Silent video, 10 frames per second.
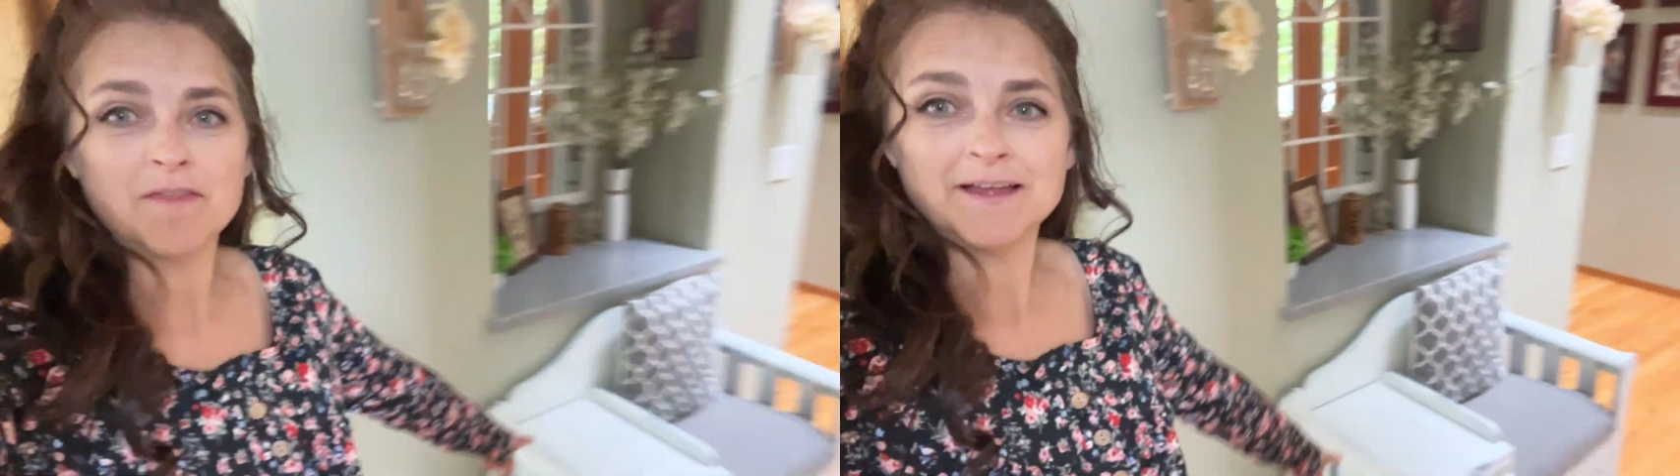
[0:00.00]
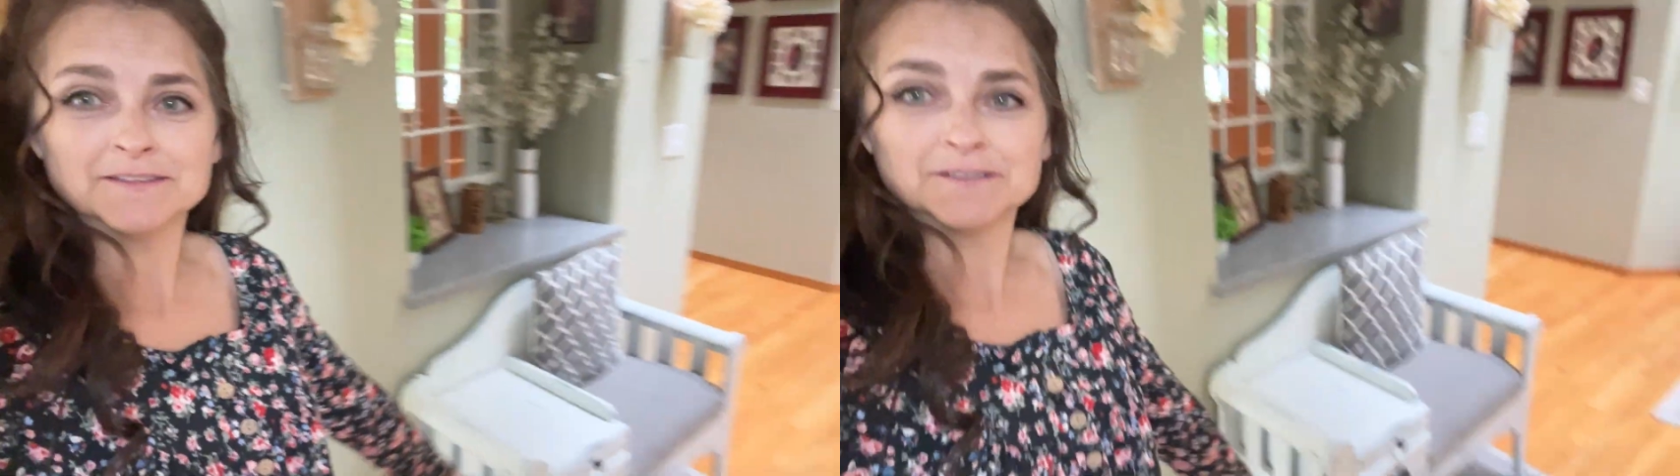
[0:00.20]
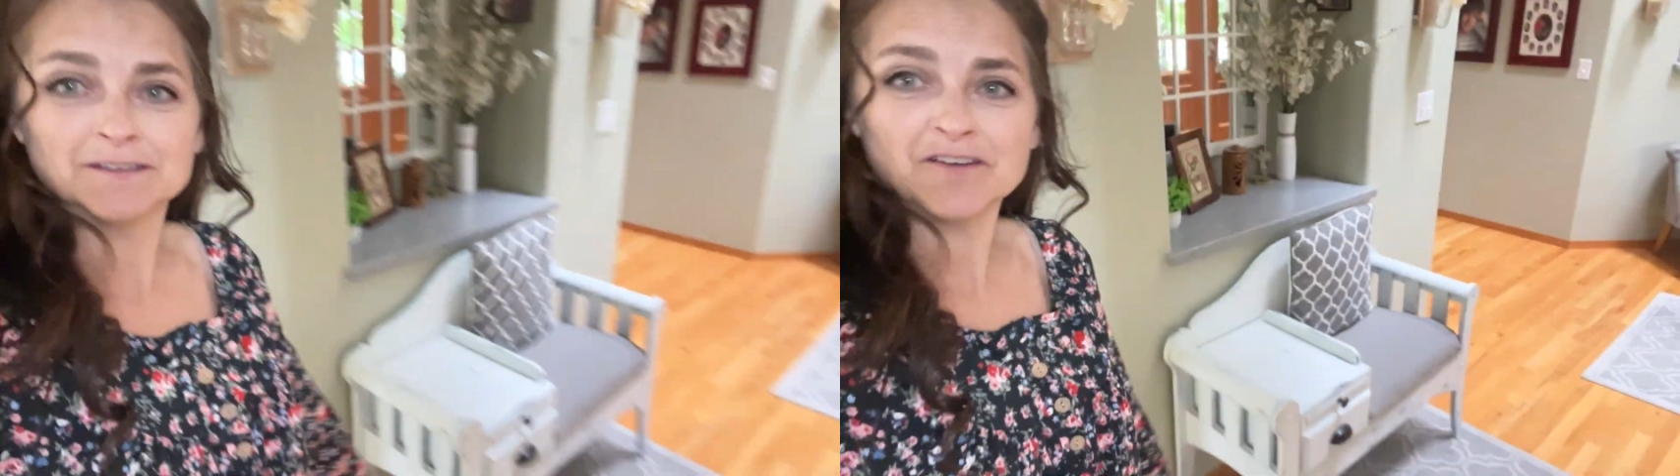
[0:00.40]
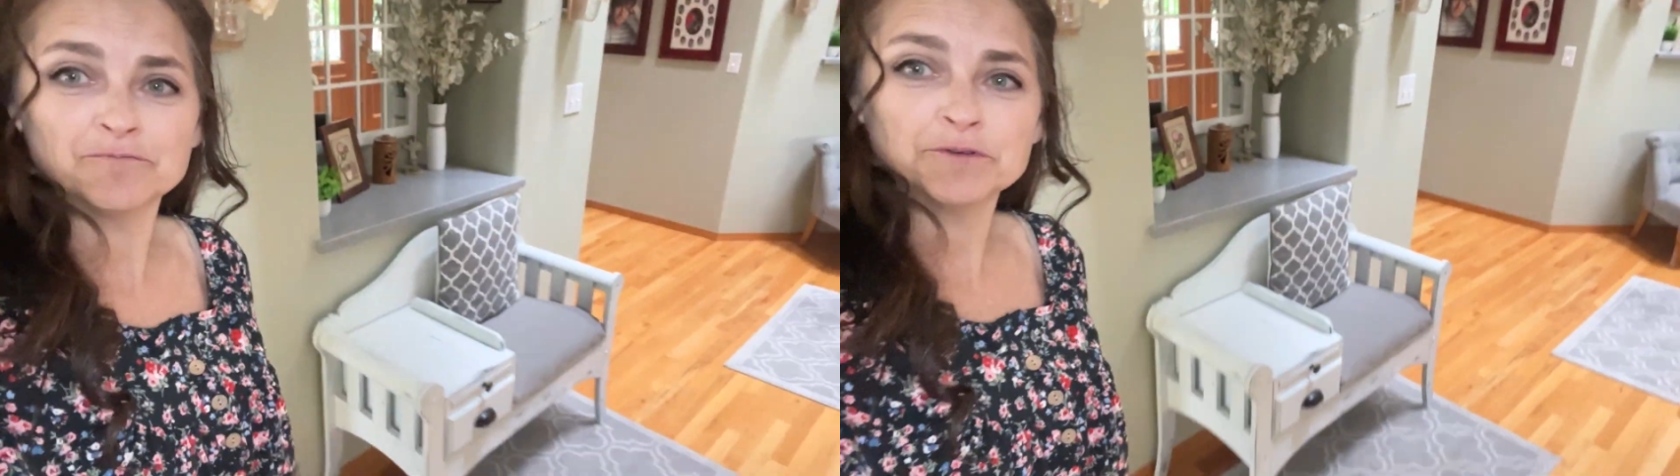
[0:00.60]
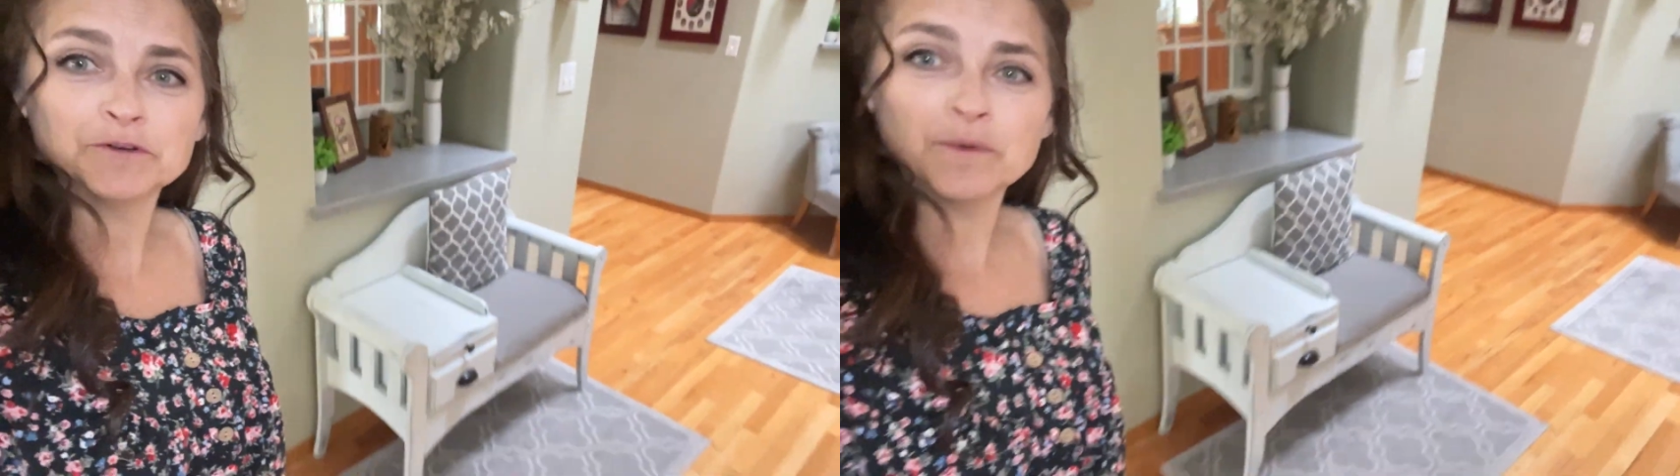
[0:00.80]
that
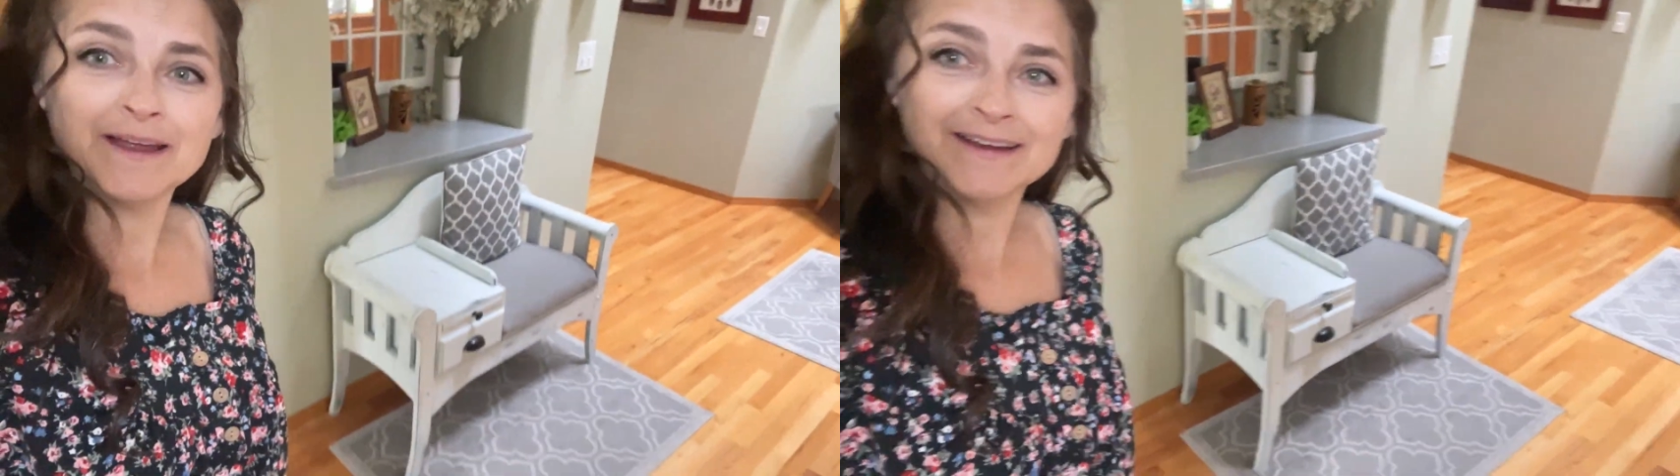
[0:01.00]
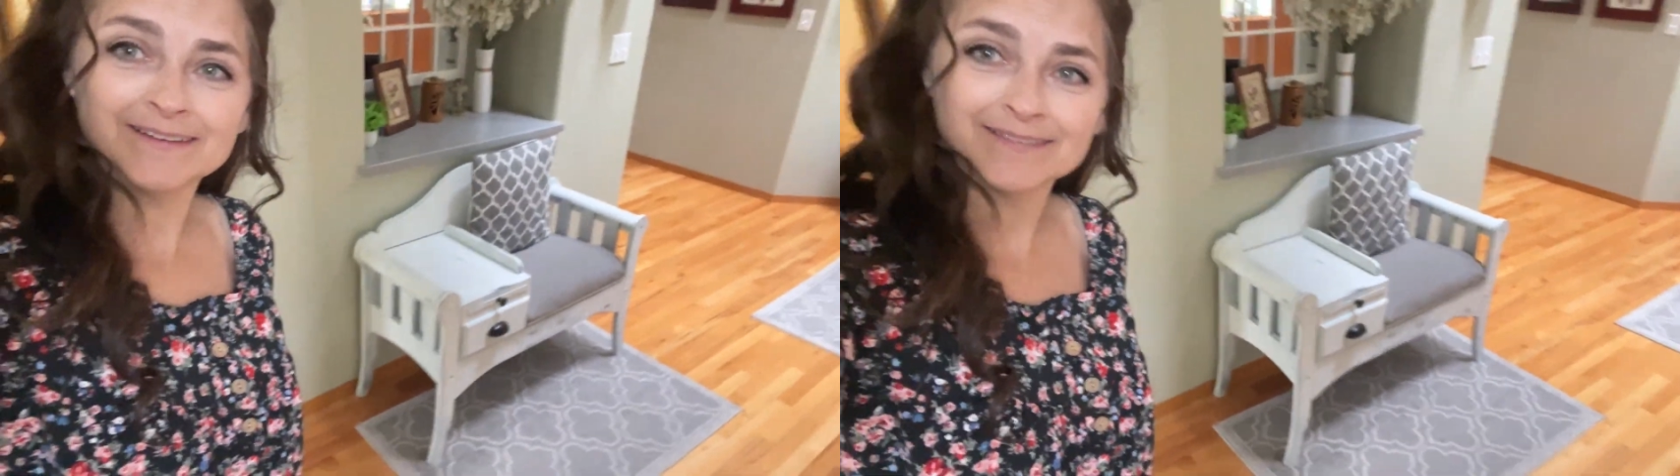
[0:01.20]
stuff put away